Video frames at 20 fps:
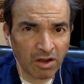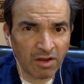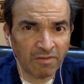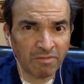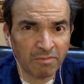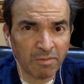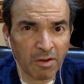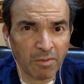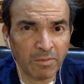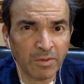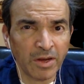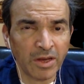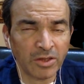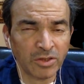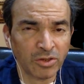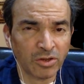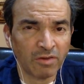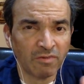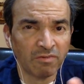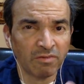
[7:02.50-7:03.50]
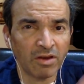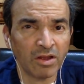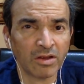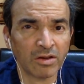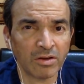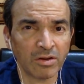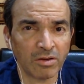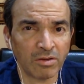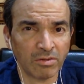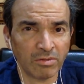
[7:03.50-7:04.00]
of population of
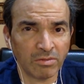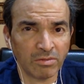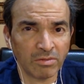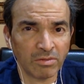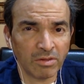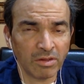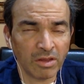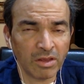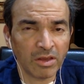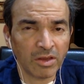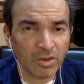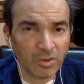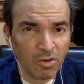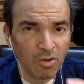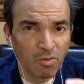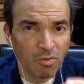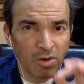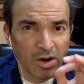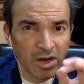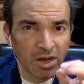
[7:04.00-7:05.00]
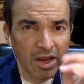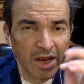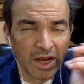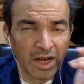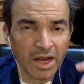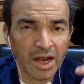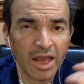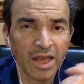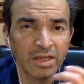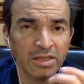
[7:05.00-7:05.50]
Lucknow, you know what the
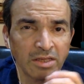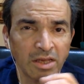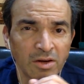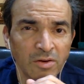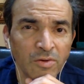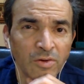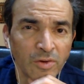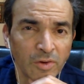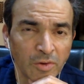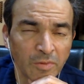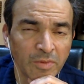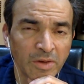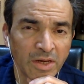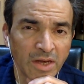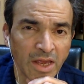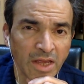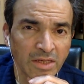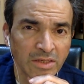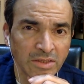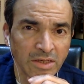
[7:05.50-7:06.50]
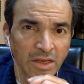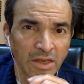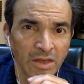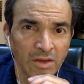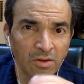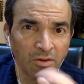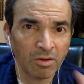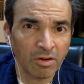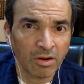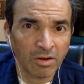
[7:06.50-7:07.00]
headlines are going to be next
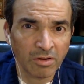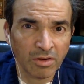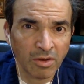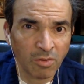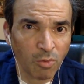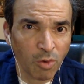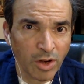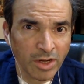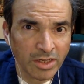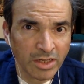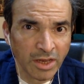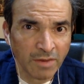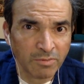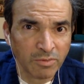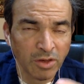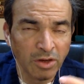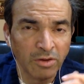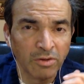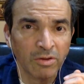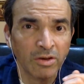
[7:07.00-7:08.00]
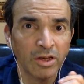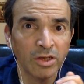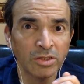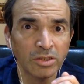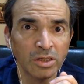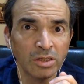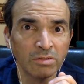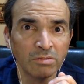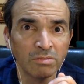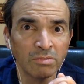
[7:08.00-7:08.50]
day or the WhatsApp
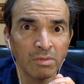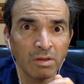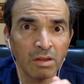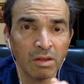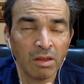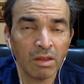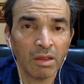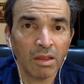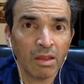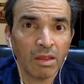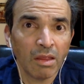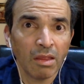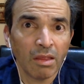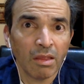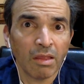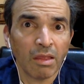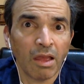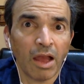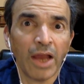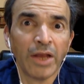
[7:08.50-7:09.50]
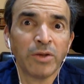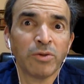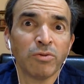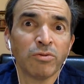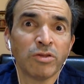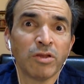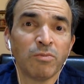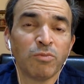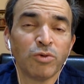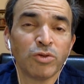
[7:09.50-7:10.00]
circulation? I
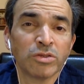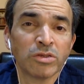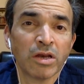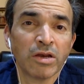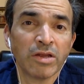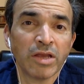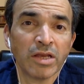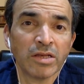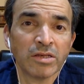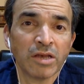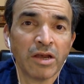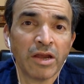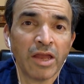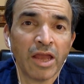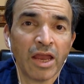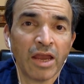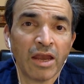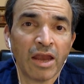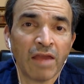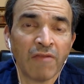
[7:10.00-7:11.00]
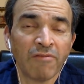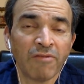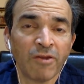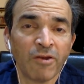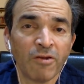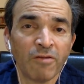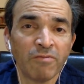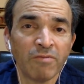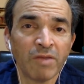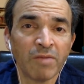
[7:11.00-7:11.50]
took the booster yesterday and I
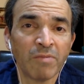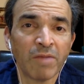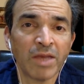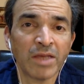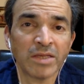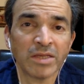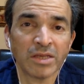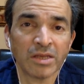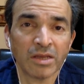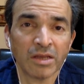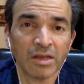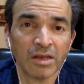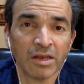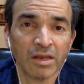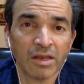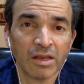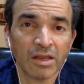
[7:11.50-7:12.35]
fell off my bicycle.